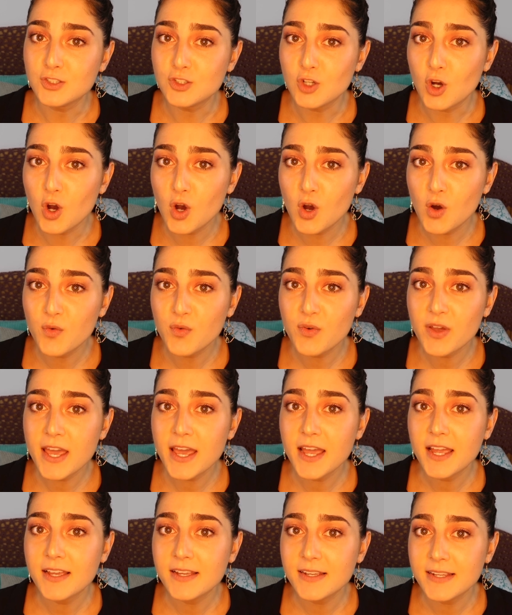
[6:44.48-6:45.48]

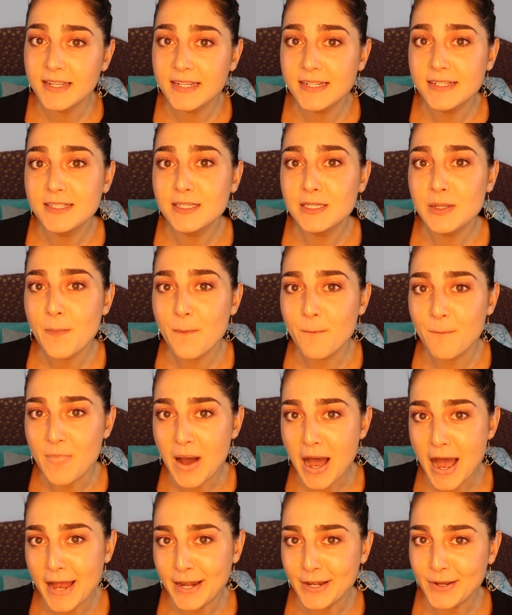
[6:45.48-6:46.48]
Dove il
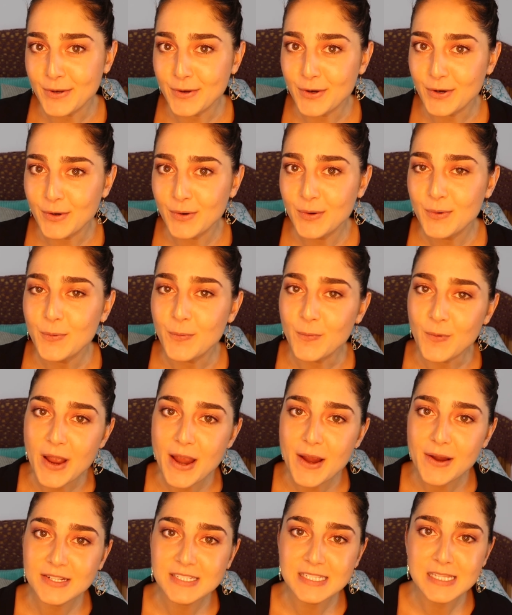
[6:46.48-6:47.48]
bagno?
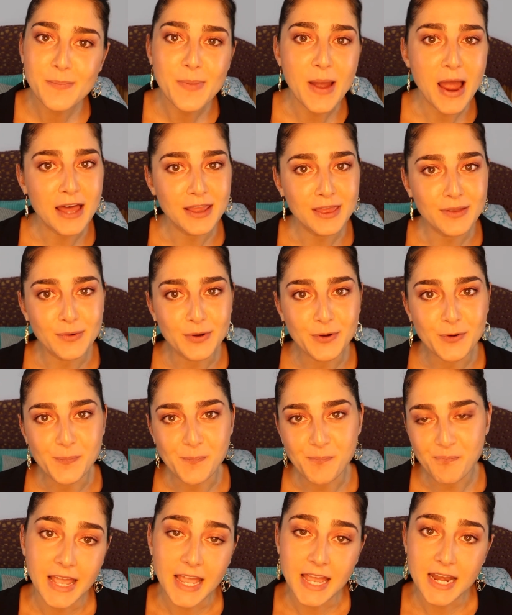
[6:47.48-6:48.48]
Where is the
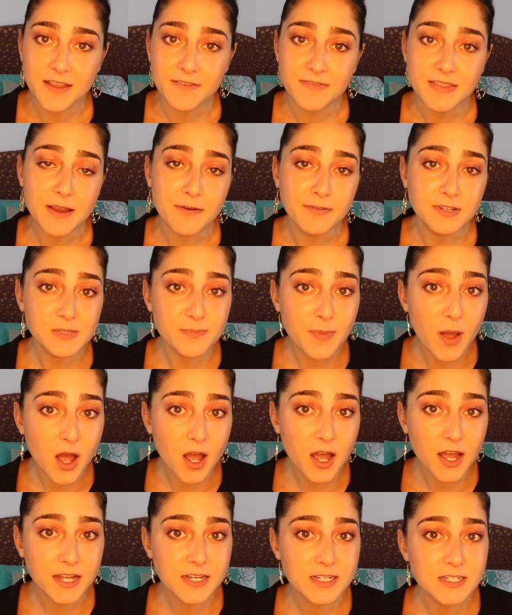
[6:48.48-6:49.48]
bathroom? And if they
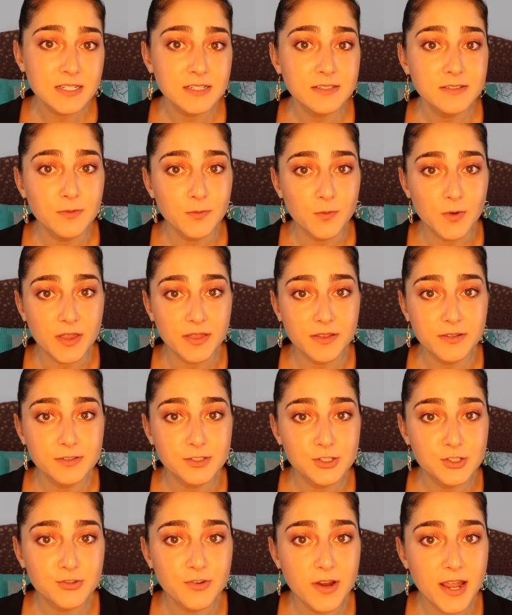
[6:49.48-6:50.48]
respond with
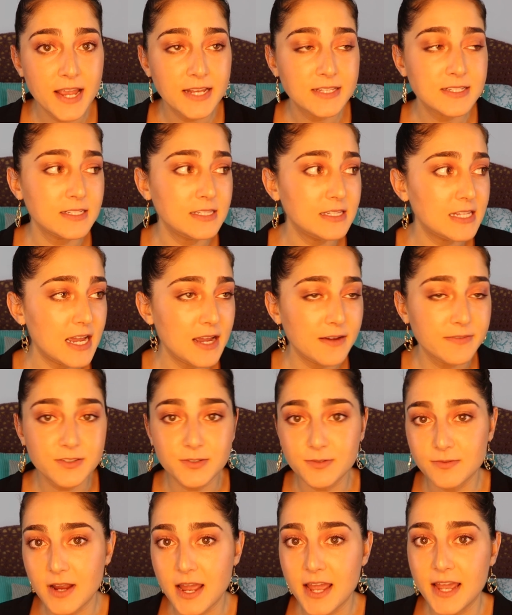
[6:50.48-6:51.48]
straight,
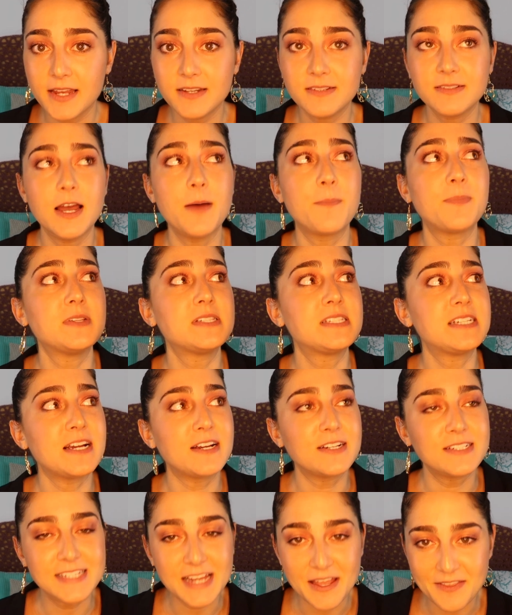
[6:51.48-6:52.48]
left, right,
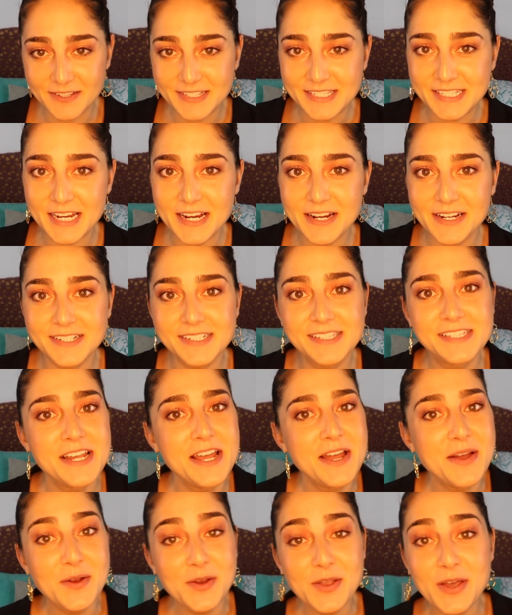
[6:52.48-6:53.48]
upstairs, down the stairs,
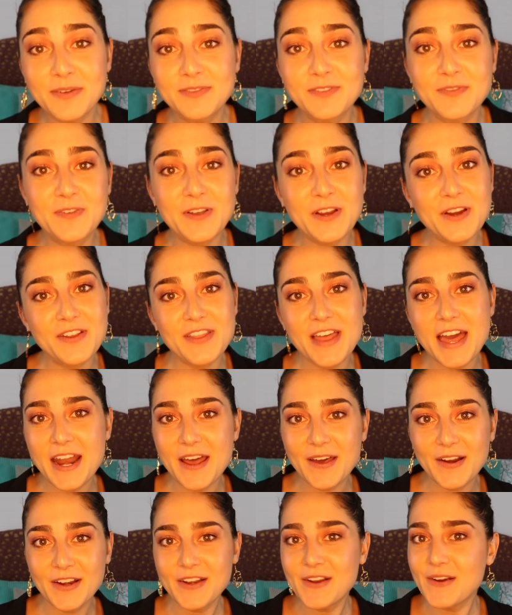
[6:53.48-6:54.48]
you'll have to figure that
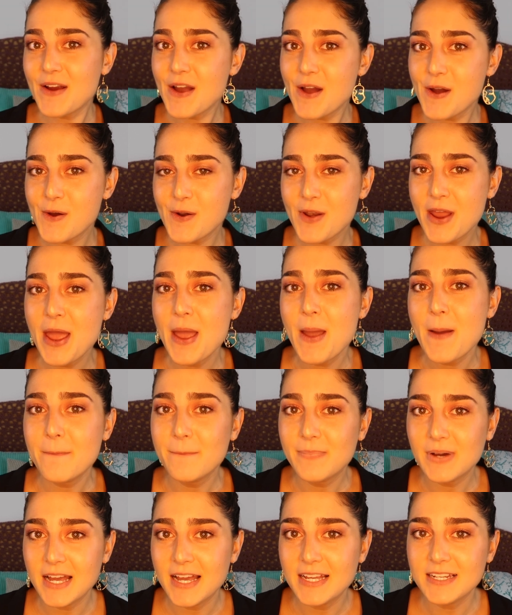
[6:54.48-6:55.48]
out on your own,
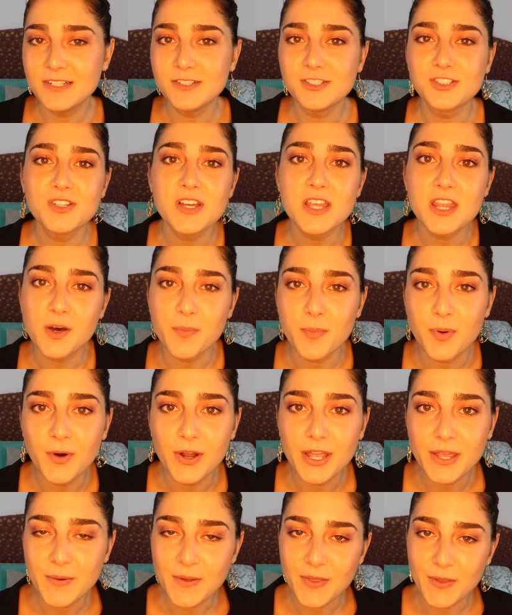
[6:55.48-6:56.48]
but usually they'll
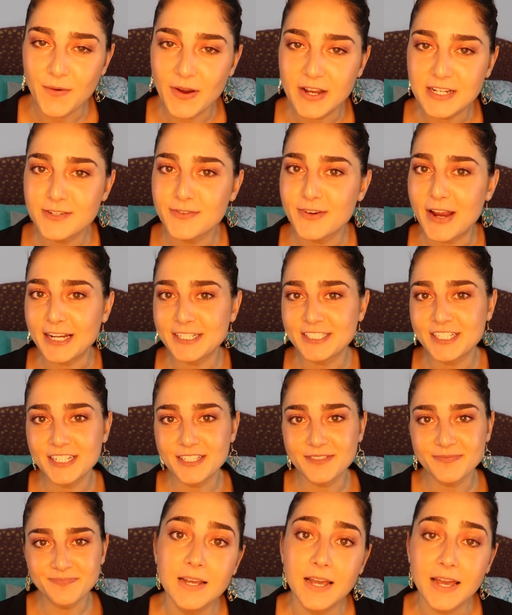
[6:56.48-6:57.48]
point you in the right
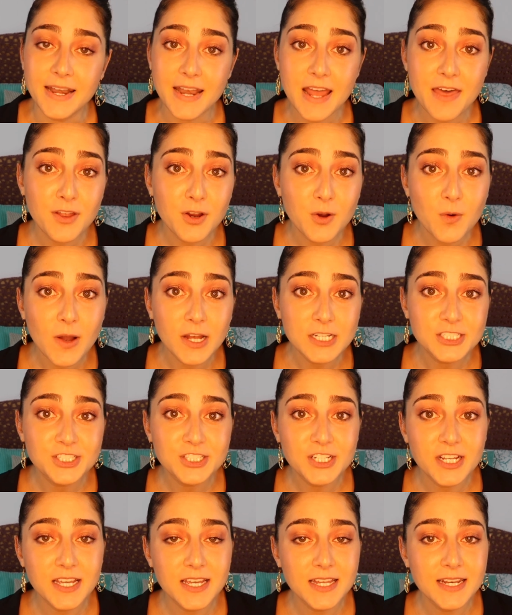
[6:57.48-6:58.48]
direction. Another
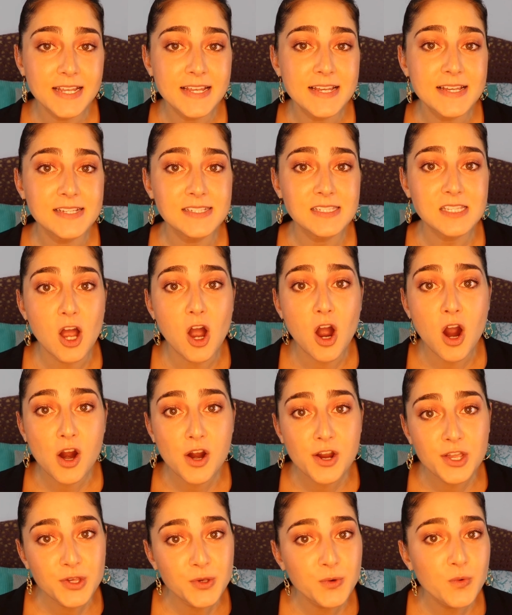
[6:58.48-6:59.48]
question is,
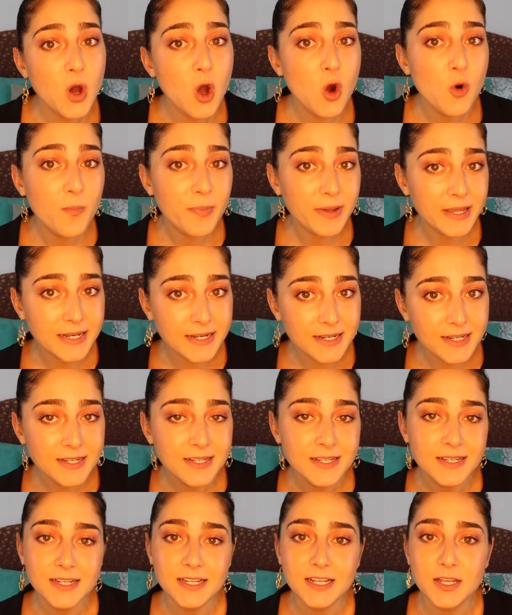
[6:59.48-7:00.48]
are you
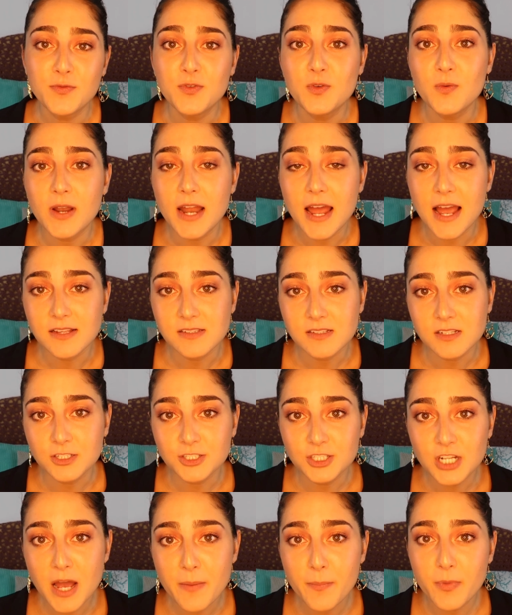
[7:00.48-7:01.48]
open? If you want to ask a
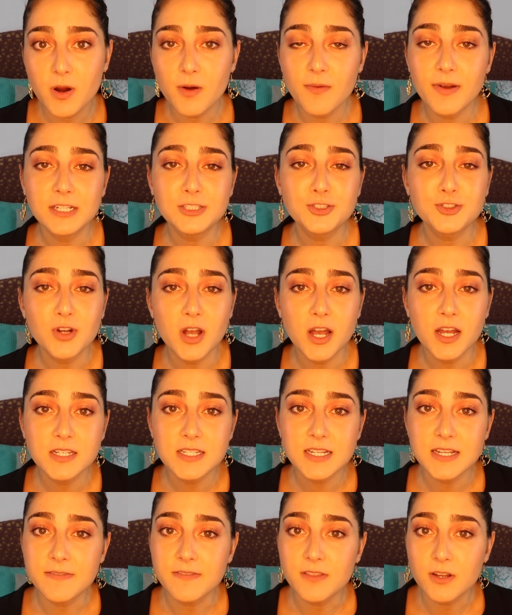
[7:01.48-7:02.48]
shop or a
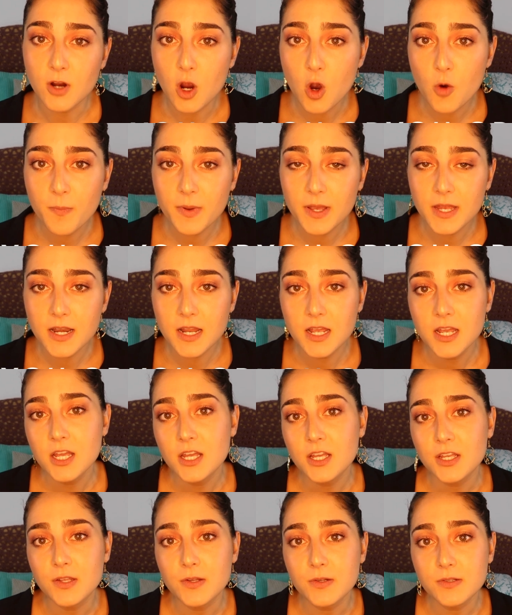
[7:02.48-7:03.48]
restaurant if they're open,
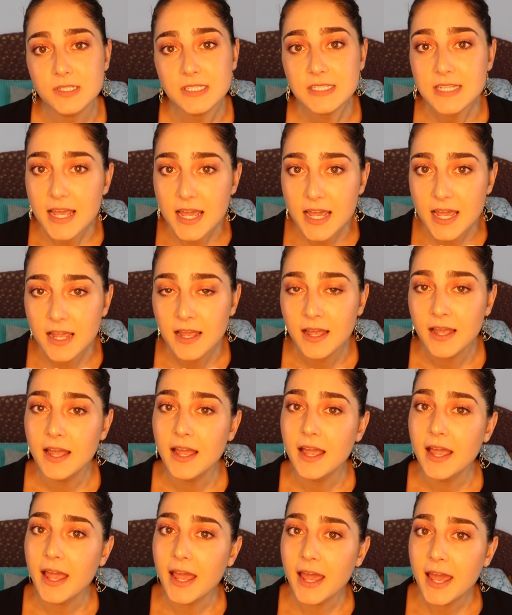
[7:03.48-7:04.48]
you'd say
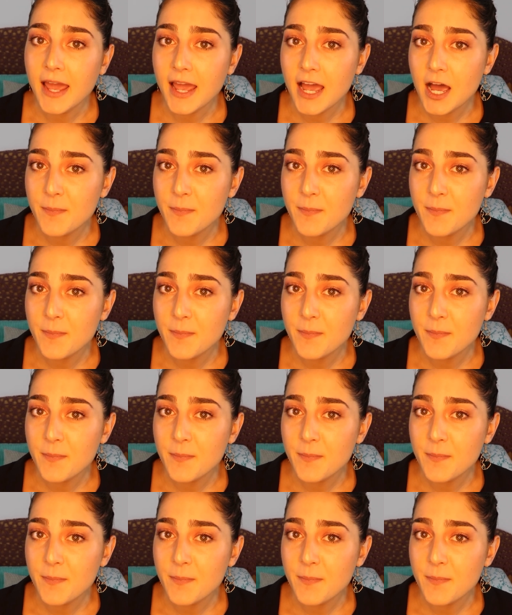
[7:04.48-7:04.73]
è